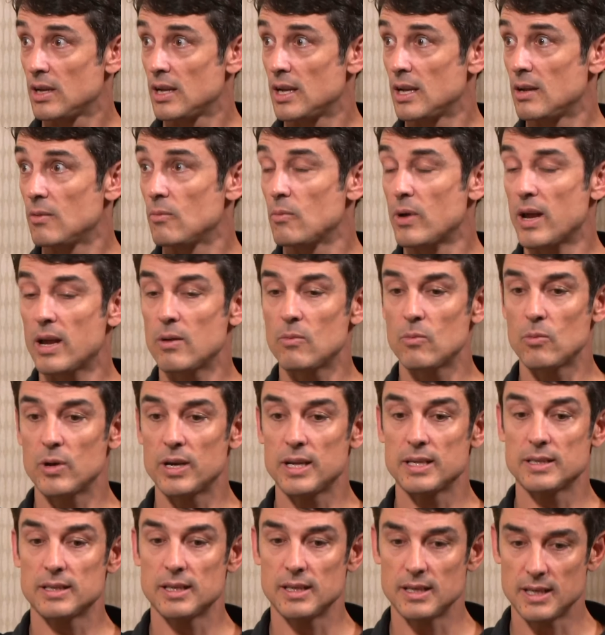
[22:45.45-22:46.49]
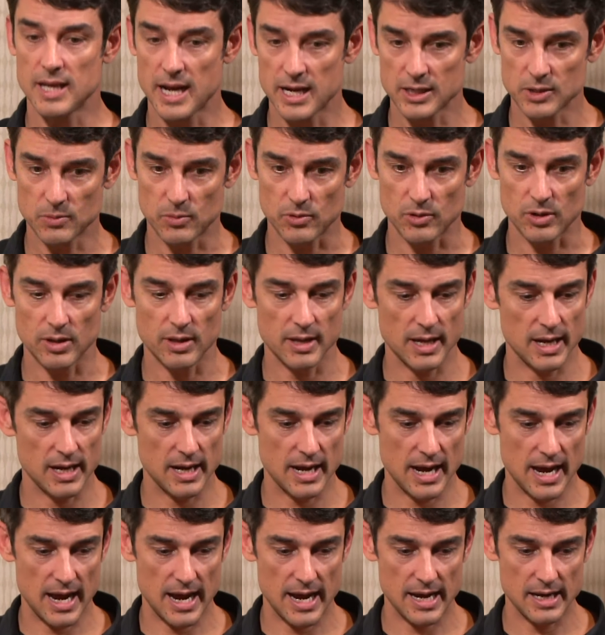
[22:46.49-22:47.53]
And when it's the dashboard,
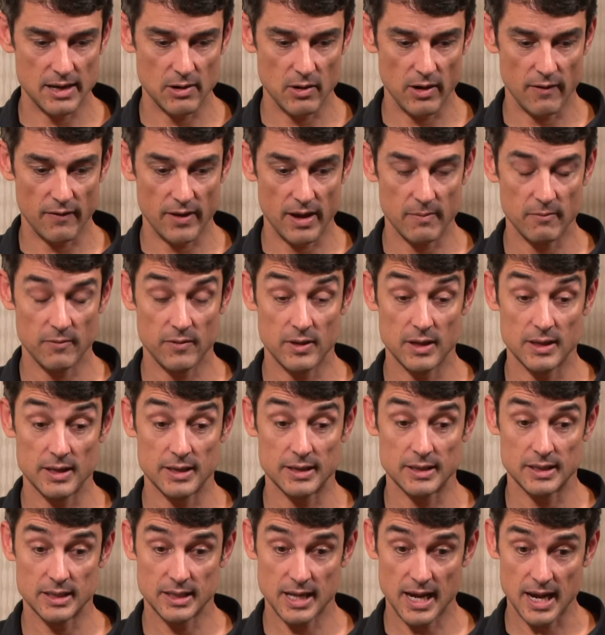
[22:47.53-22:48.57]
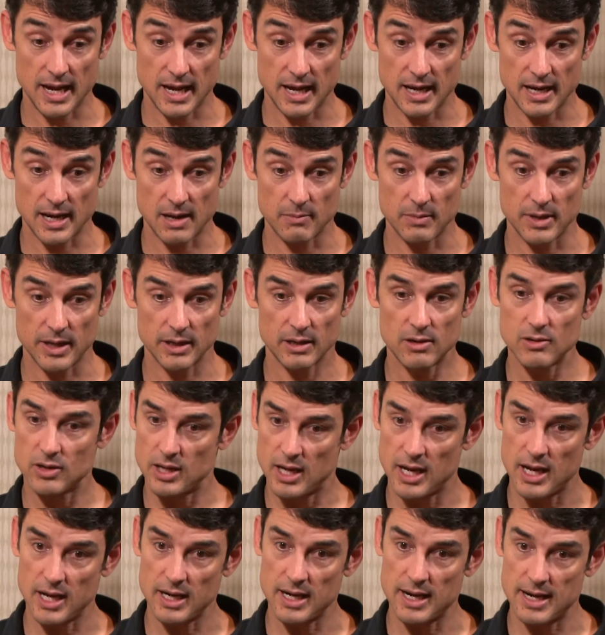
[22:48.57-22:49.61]
then if I'm feeling sad, I'm like,
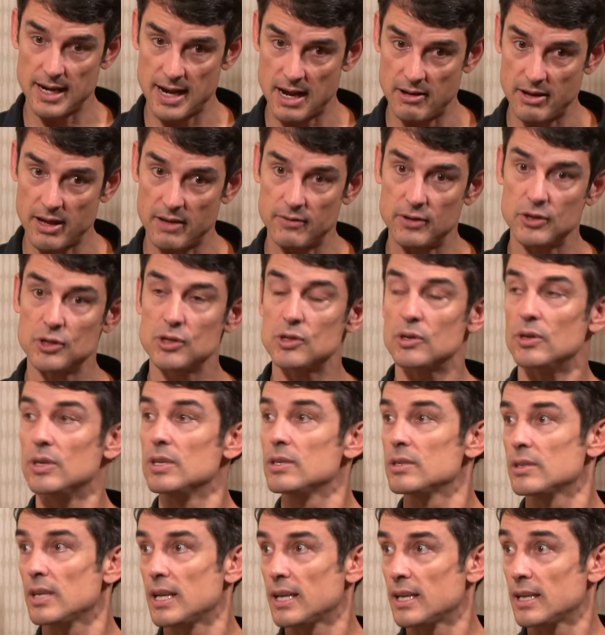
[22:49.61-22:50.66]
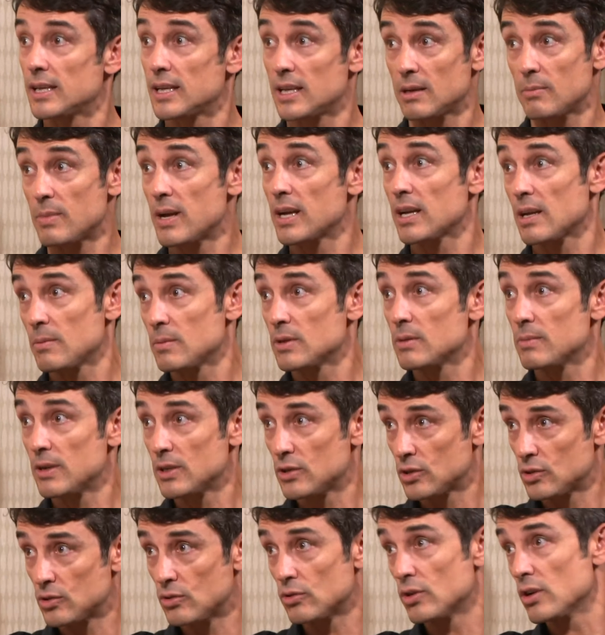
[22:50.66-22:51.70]
okay, now I have a choice. I can kick back up into my
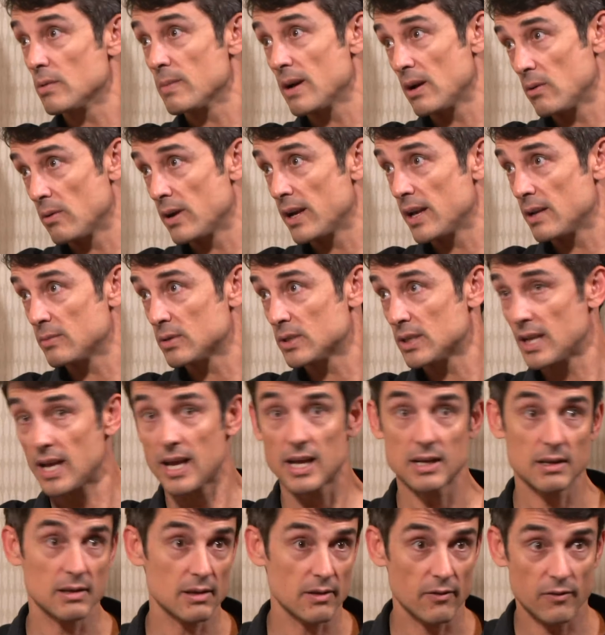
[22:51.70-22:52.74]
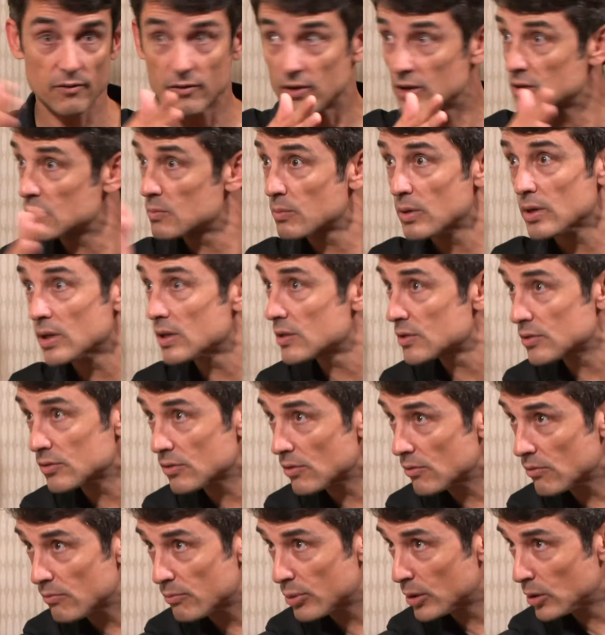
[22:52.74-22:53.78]
story about why I'm sad, and the first person
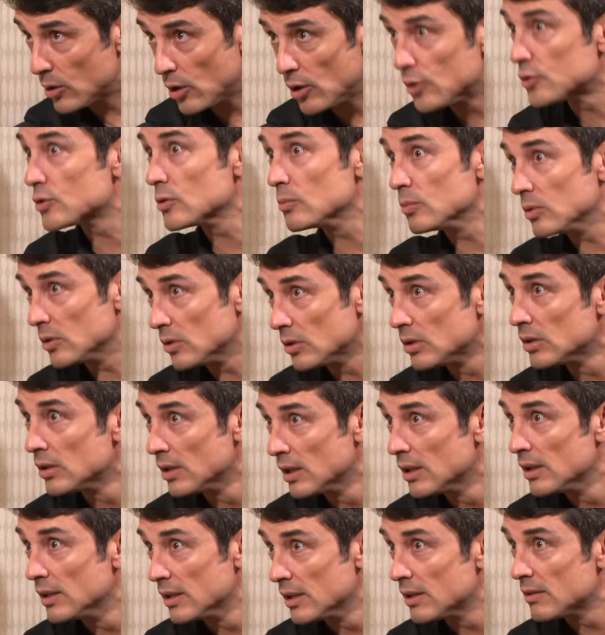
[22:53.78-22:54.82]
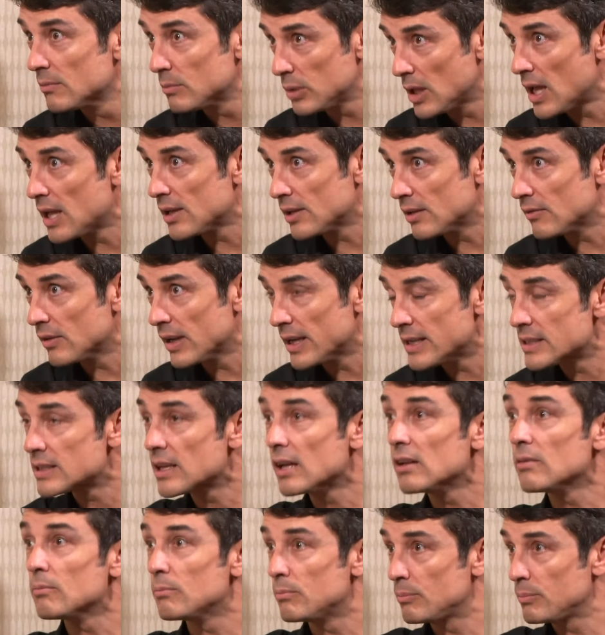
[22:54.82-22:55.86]
or plausible plot device,
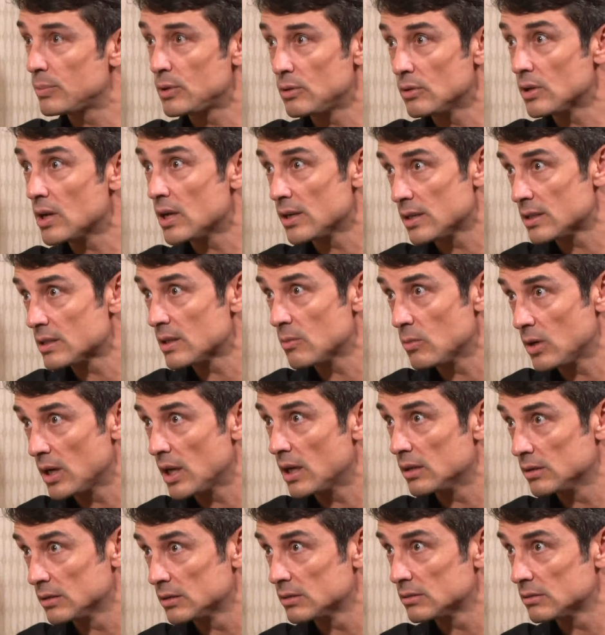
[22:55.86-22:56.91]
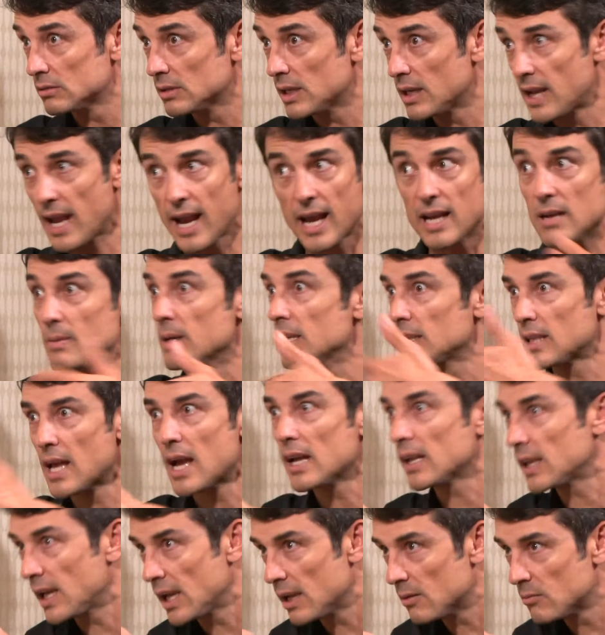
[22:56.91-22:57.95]
I'll puke onto someone else and animate
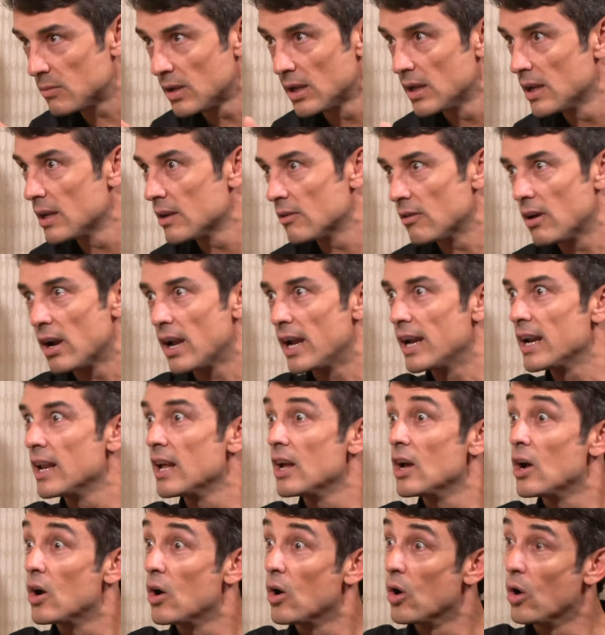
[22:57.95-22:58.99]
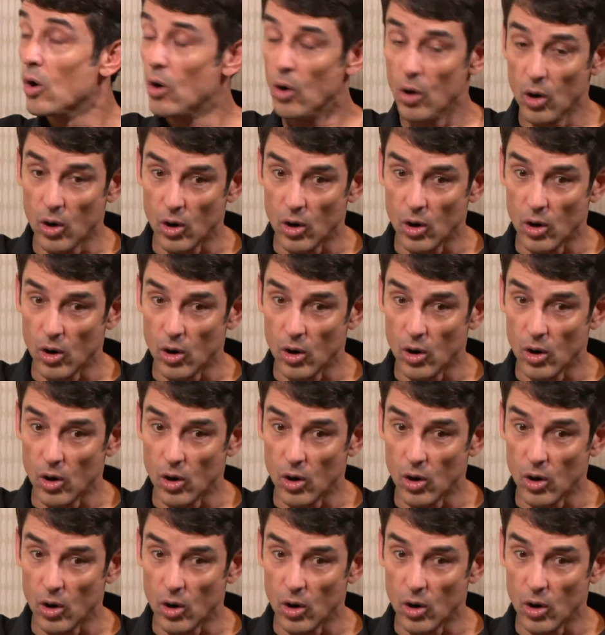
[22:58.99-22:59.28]
that game, right?